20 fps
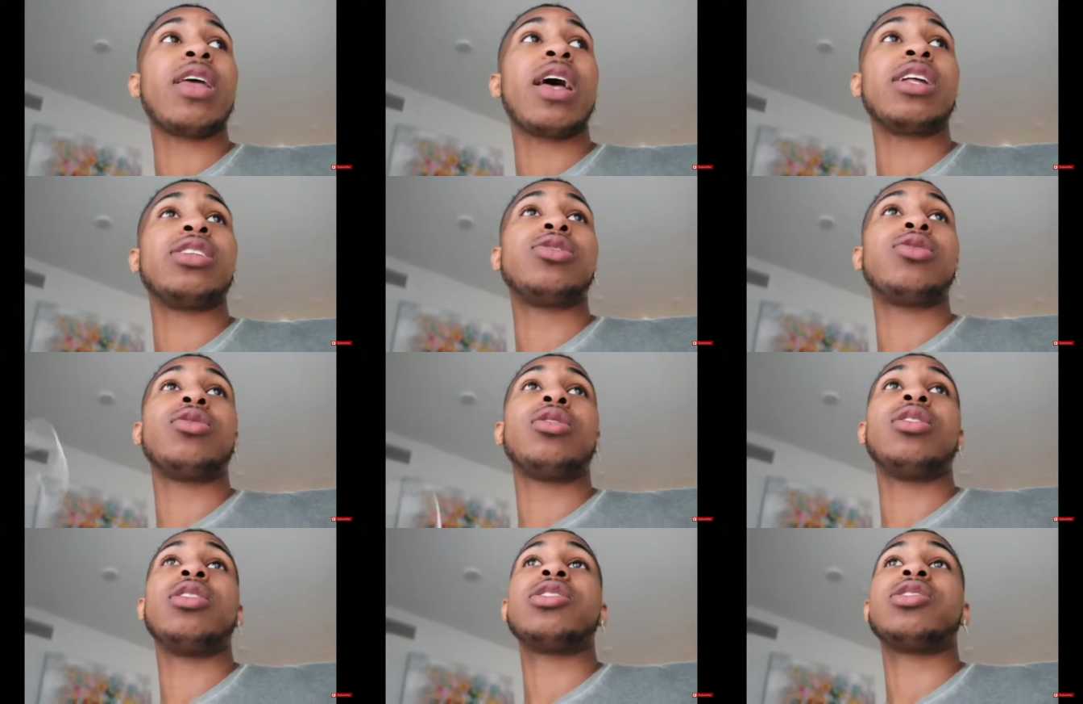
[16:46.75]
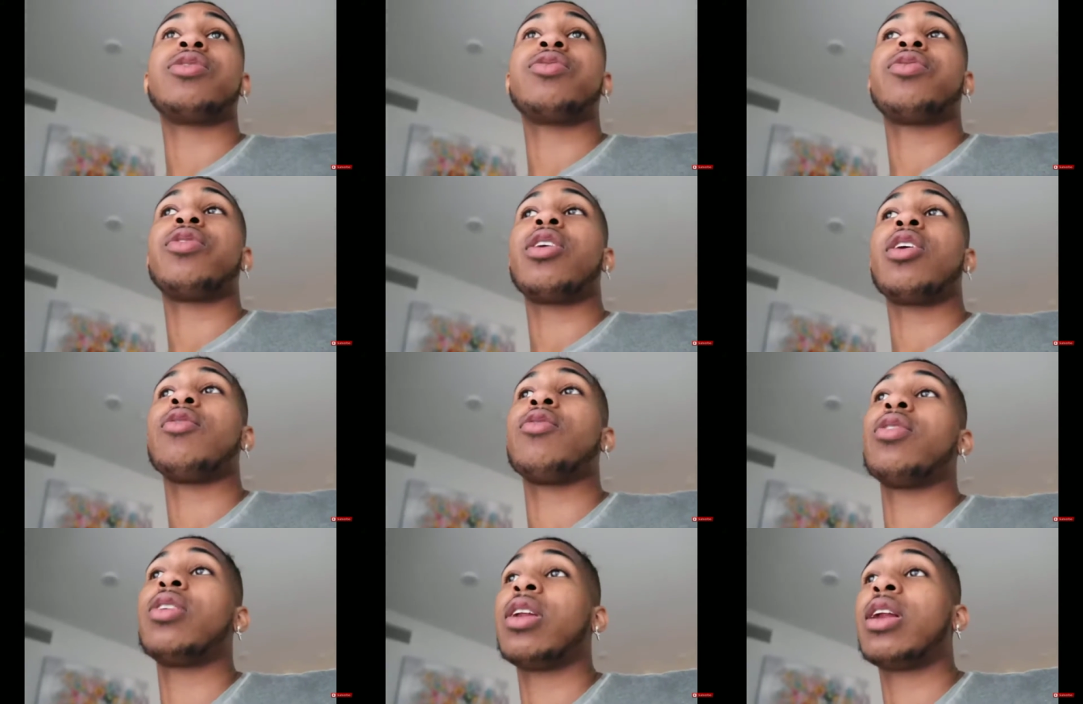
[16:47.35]
I told Alyssa
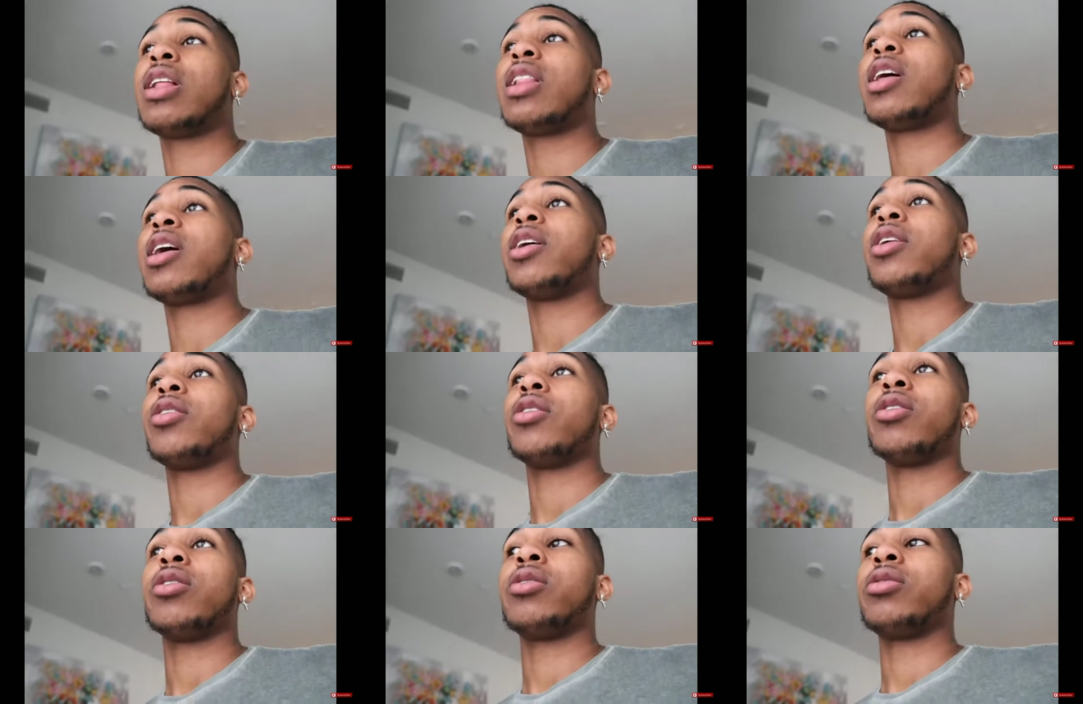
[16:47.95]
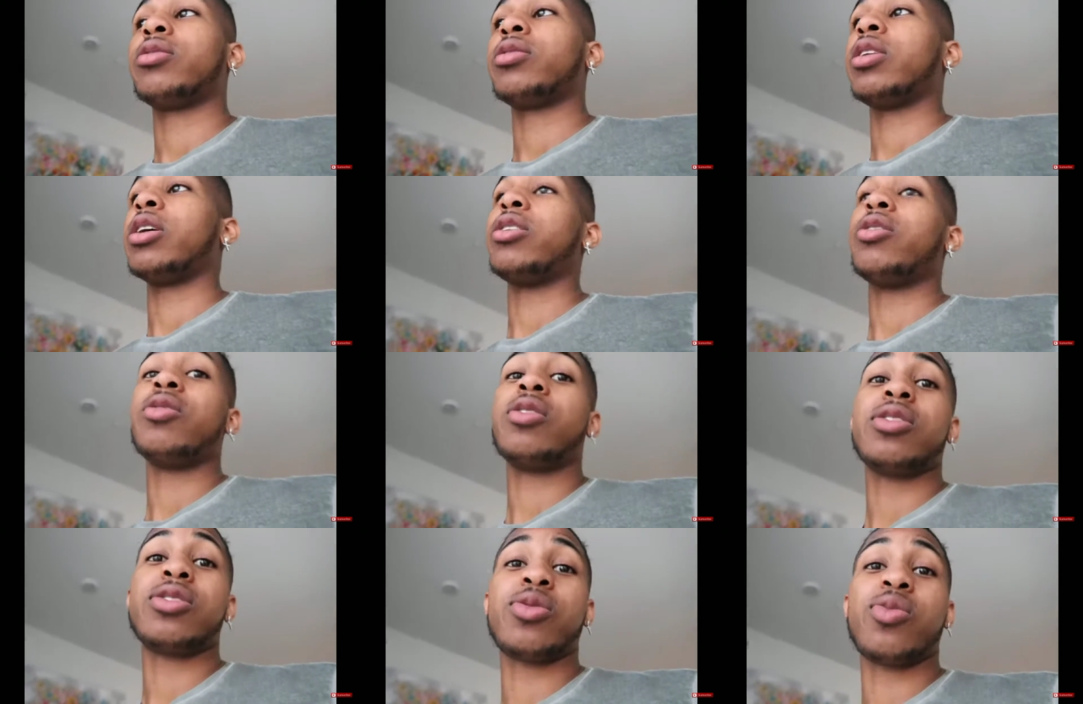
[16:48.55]
forever that I like her. I
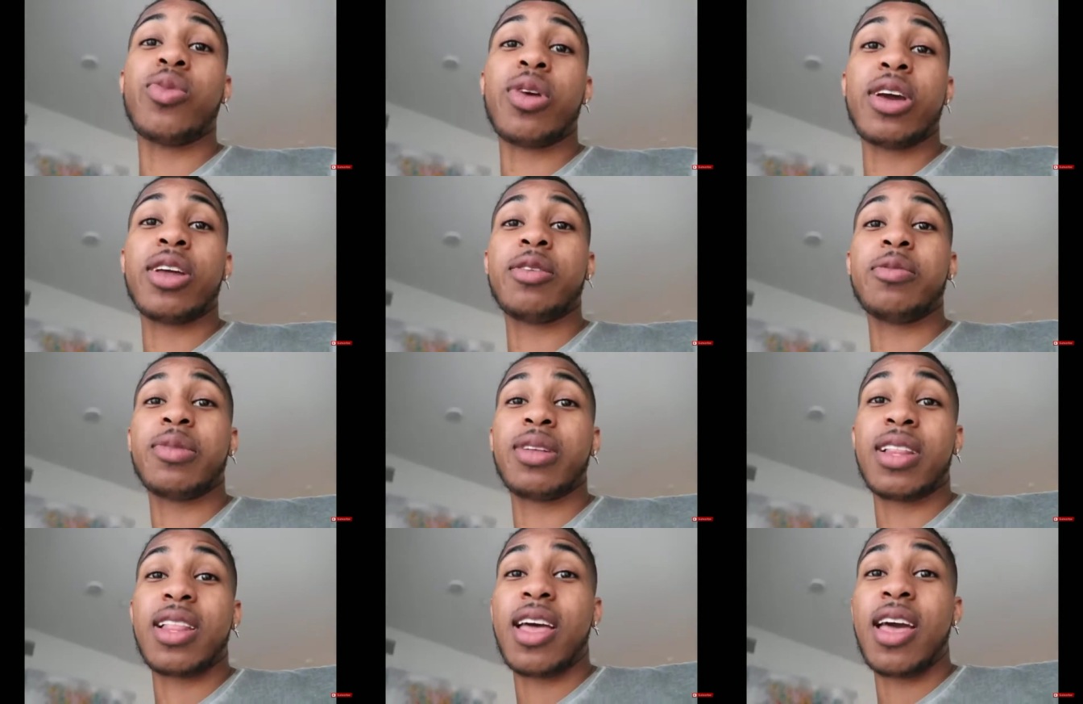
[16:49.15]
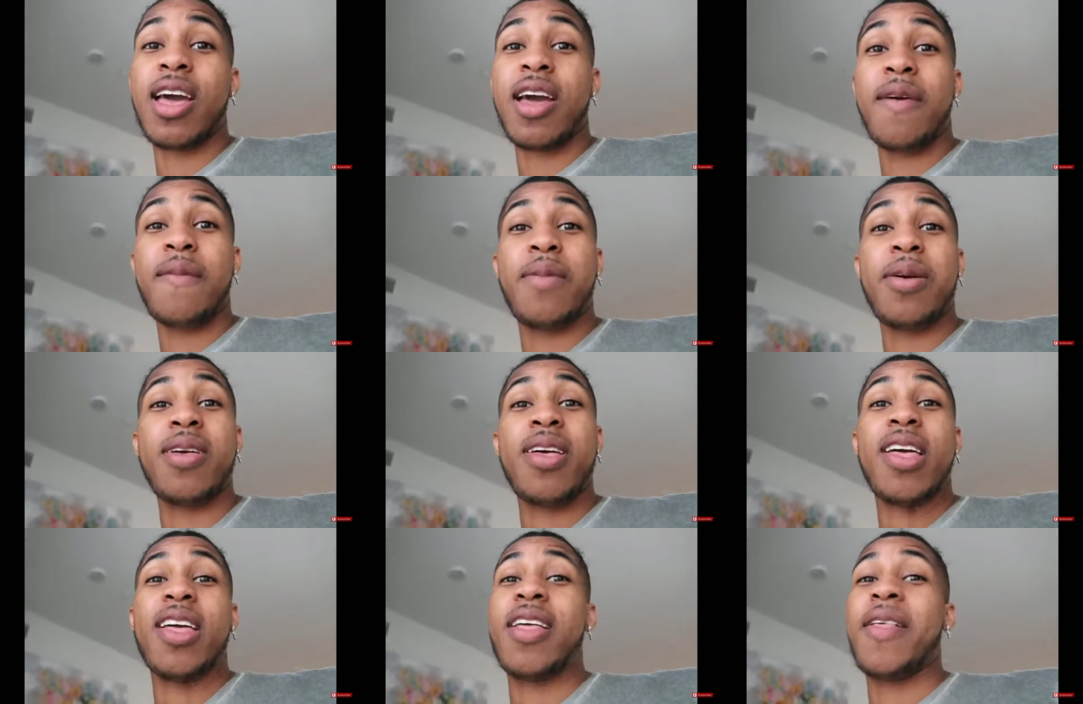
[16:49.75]
know this a random
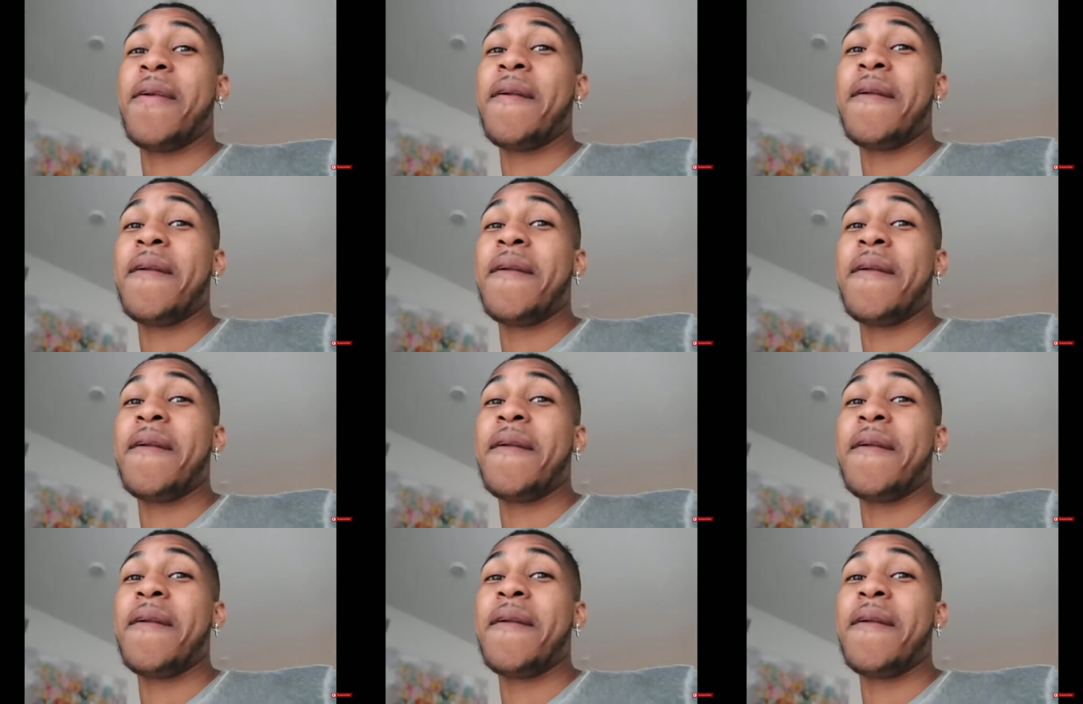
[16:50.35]
collab.